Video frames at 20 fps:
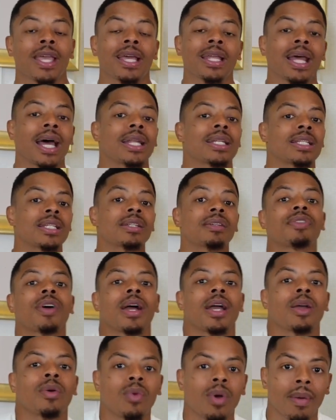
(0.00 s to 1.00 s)
And
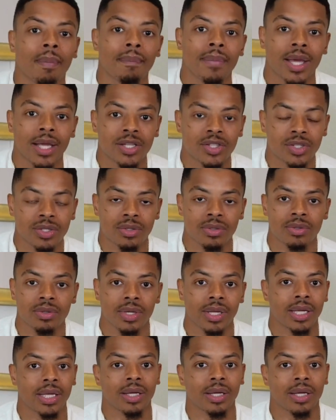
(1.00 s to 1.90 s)
identifying what makes you